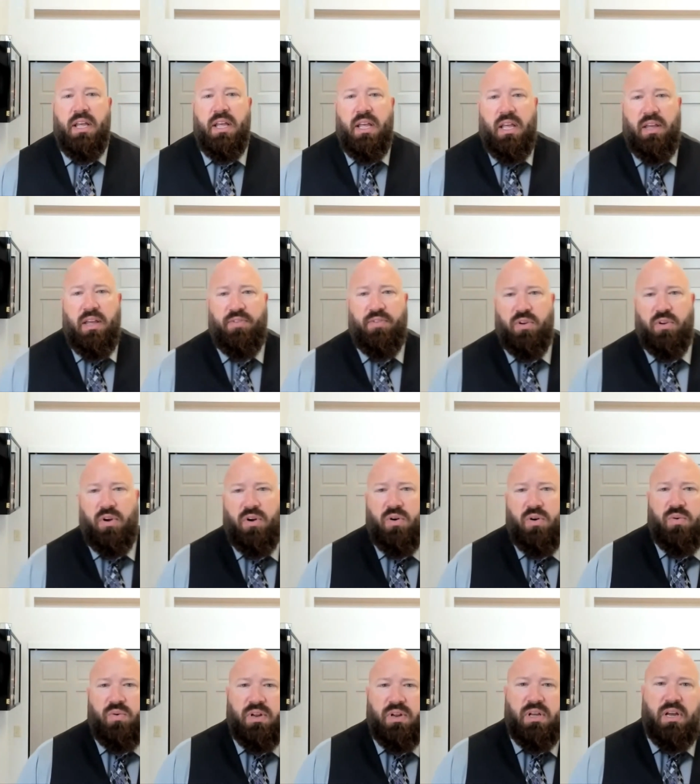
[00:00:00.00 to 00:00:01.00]
If you
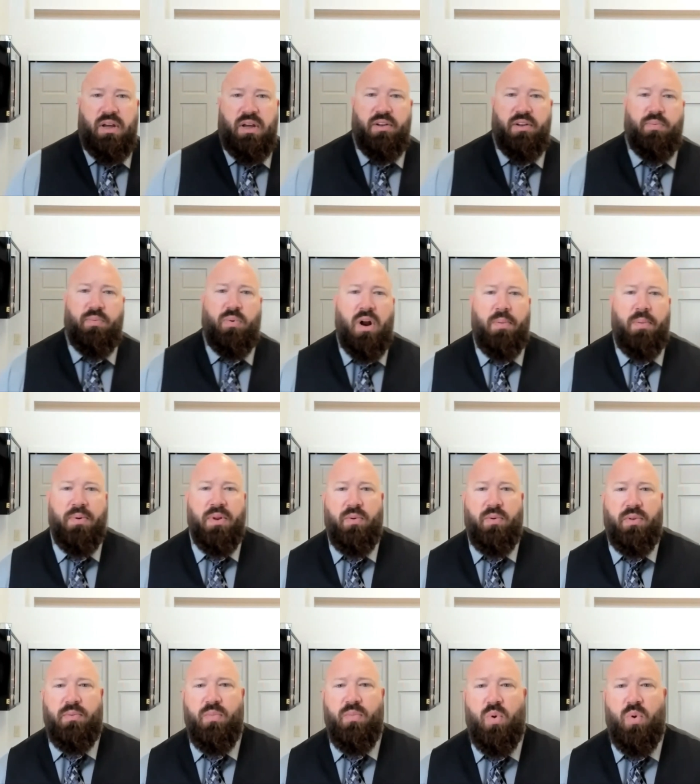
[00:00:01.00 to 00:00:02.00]
own other property with
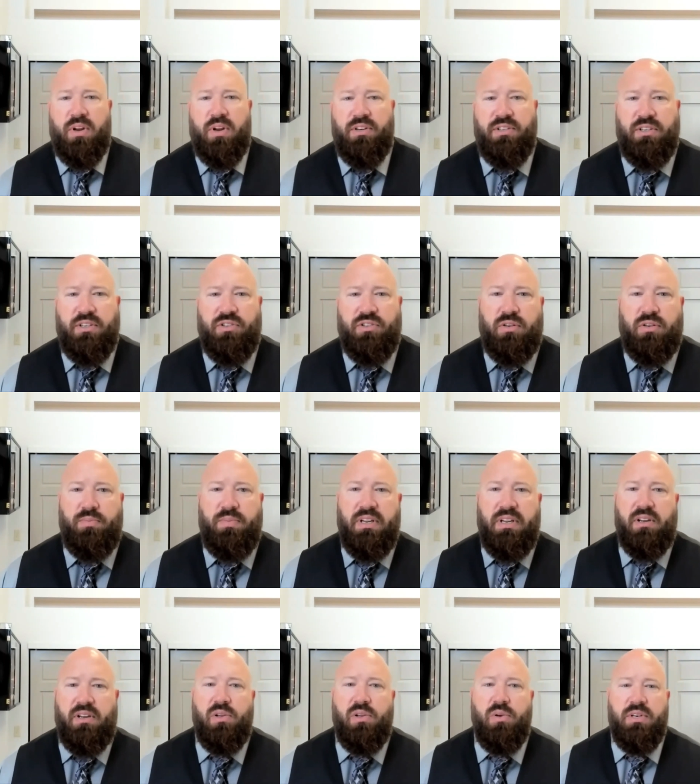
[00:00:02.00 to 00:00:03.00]
a mortgage, it should be
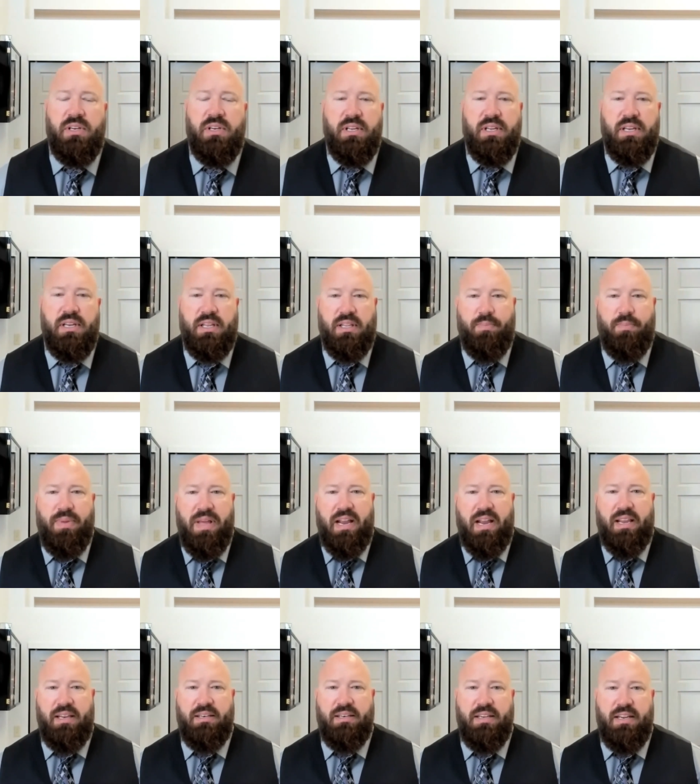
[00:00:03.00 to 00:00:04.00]
included in the
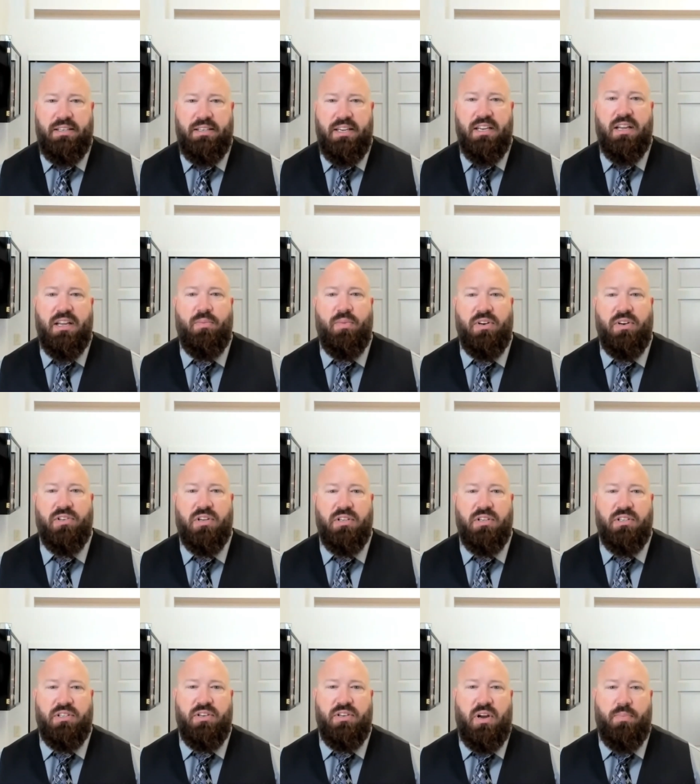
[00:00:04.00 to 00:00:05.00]
back-end debt-to-income ratio because
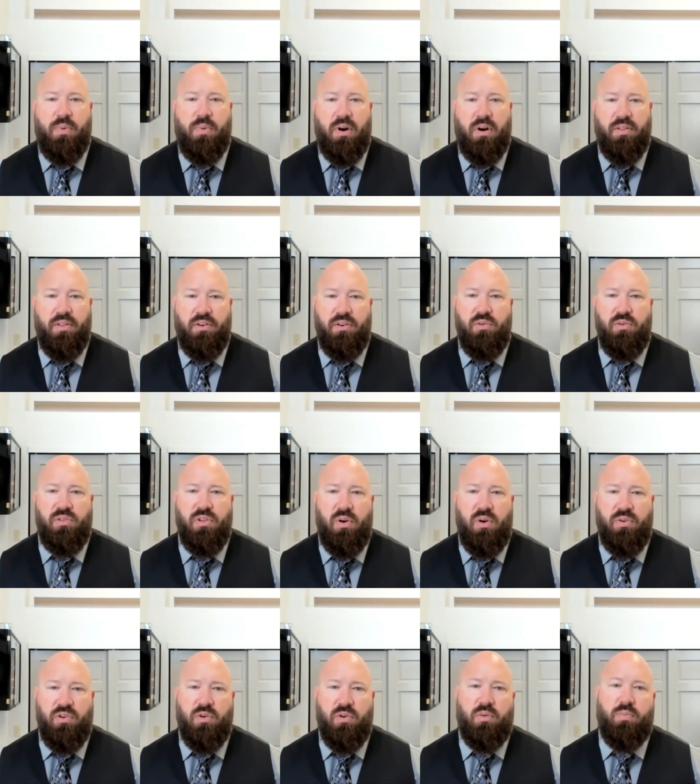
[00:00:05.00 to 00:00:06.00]
it's not part of the new
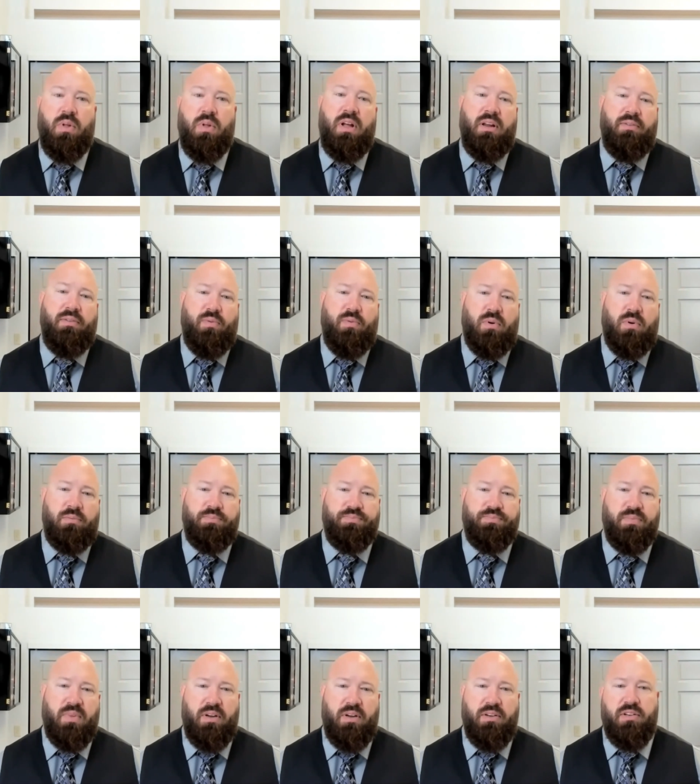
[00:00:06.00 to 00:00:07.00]
loan you're applying for.
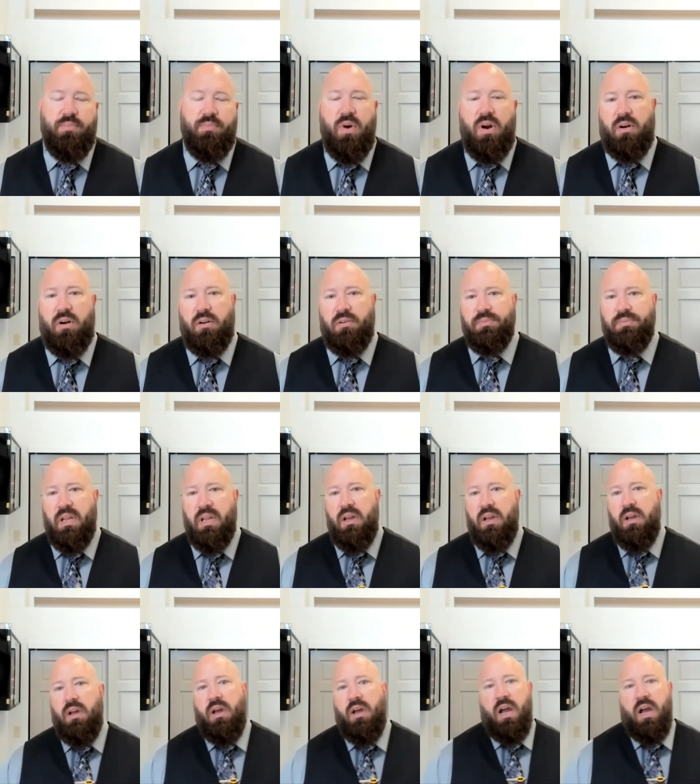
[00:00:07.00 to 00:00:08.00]
Tomorrow,
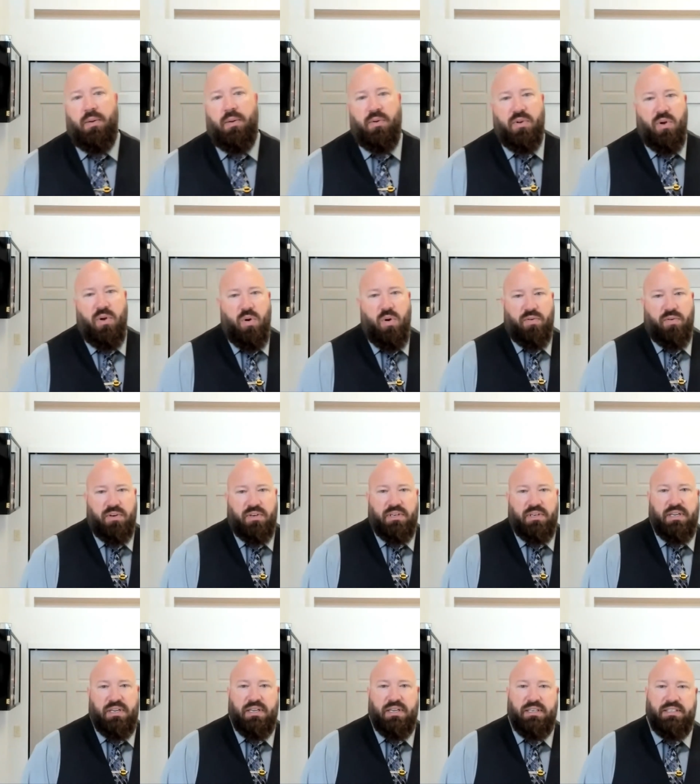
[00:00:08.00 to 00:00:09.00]
I will go over
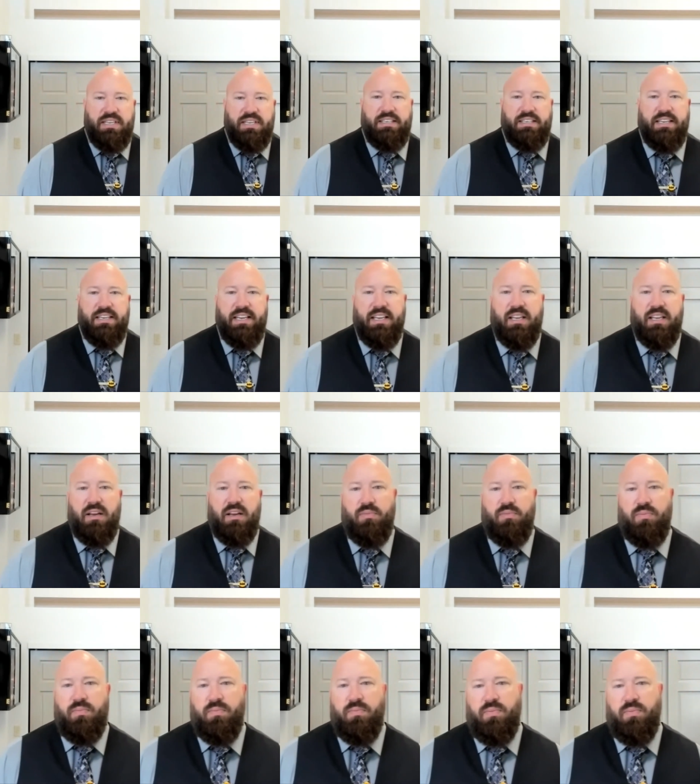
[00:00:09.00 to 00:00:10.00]

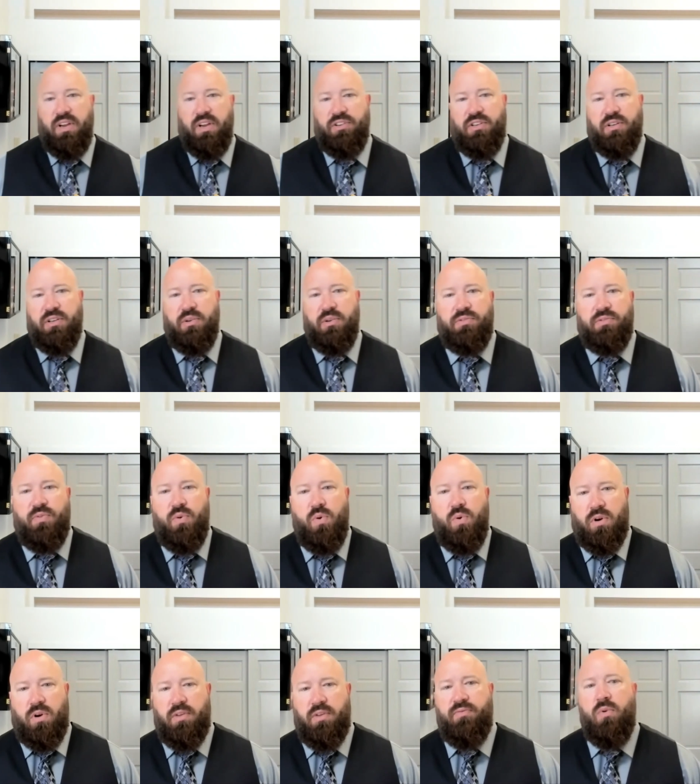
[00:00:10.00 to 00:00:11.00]
debt-to-income ratios
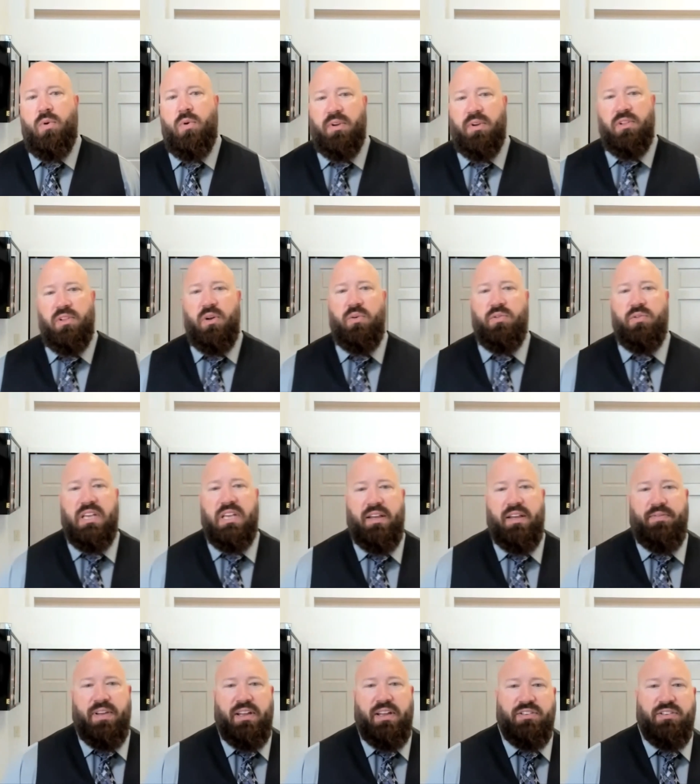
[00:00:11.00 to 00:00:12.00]
for conforming loans,
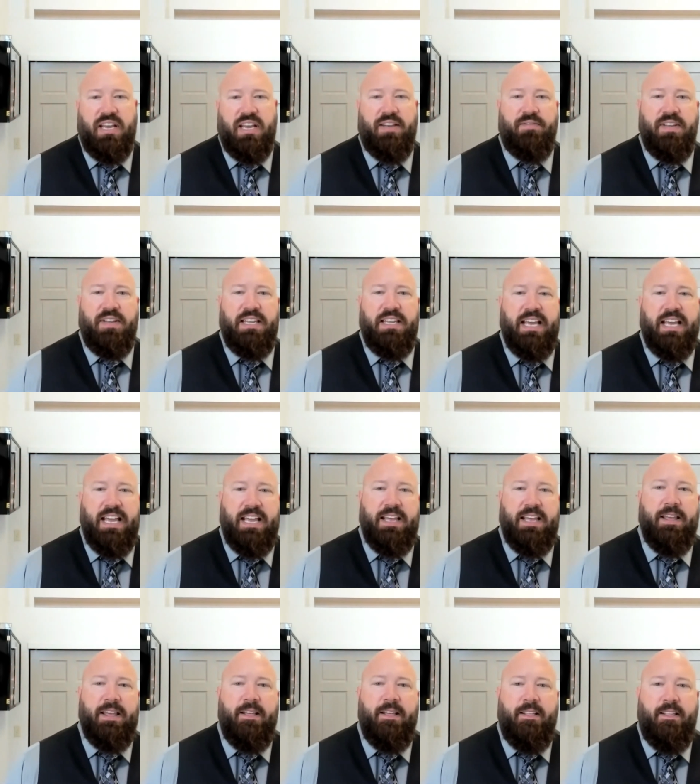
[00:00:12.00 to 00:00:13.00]
FHA, VA,
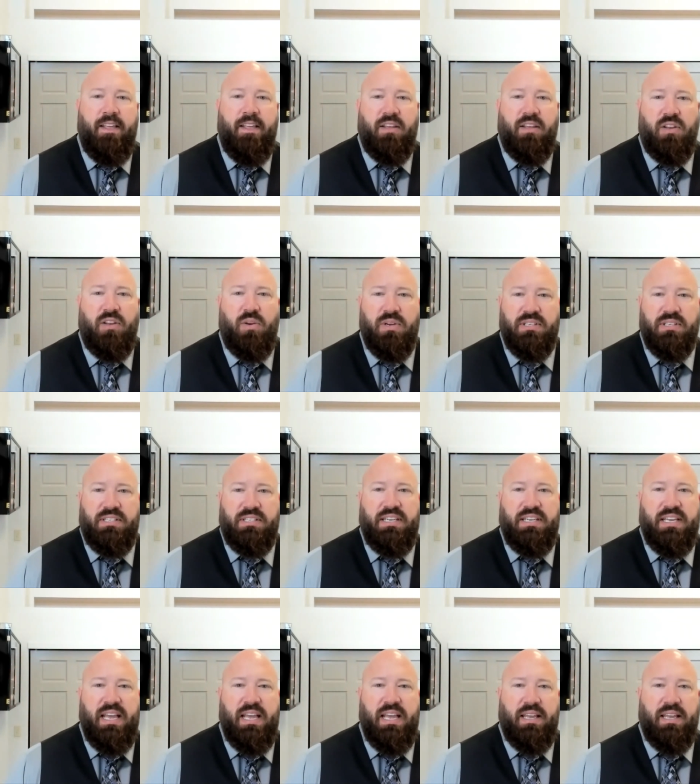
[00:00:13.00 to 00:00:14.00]

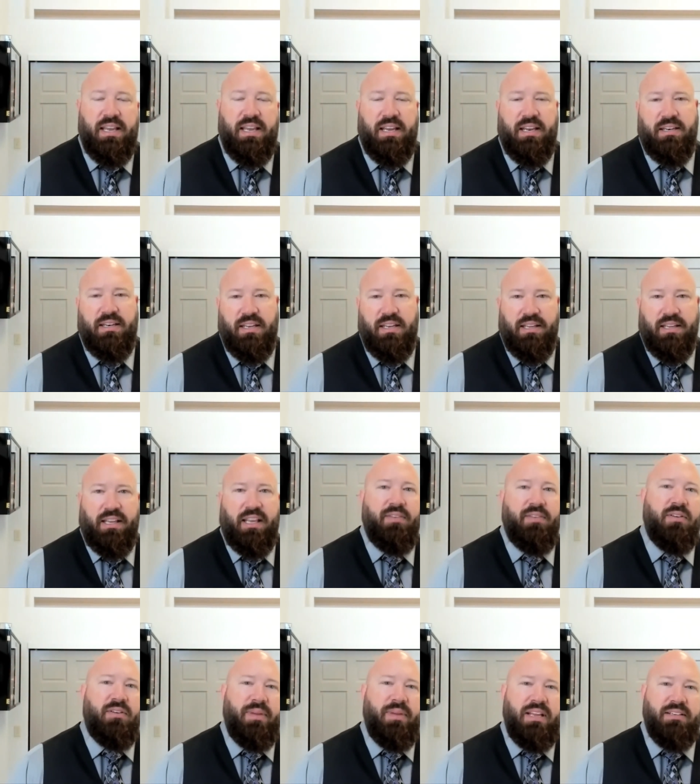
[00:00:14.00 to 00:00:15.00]
USDA, and
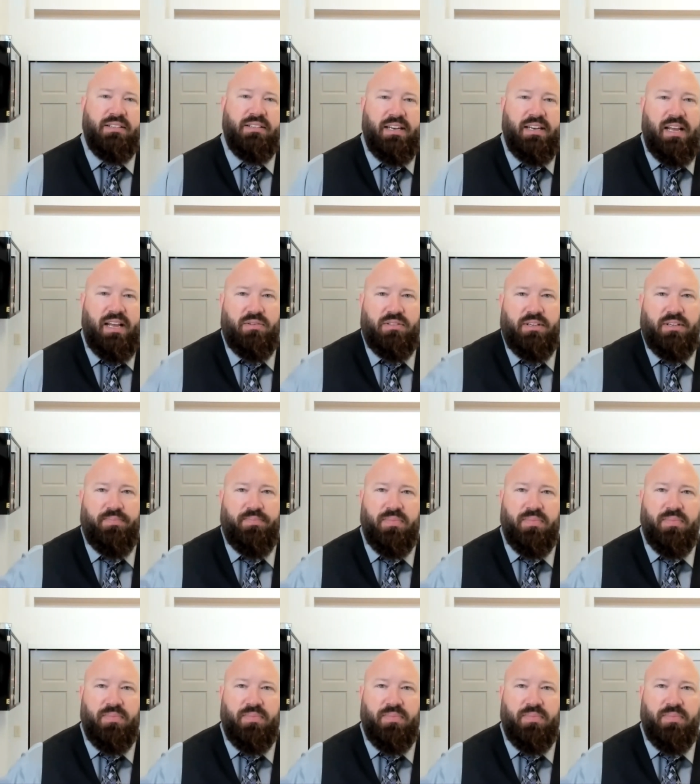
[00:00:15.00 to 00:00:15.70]
even Maine State Housing.